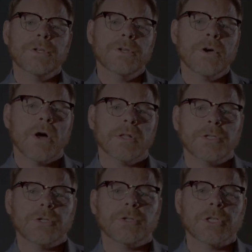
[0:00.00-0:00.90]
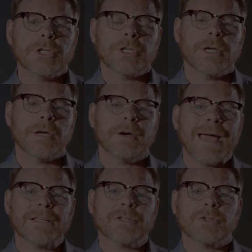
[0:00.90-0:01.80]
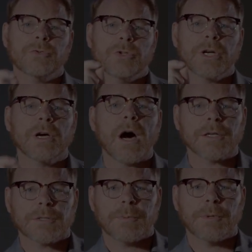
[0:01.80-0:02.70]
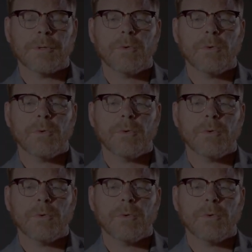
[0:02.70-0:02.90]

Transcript: knowledge you can share as to the gospel?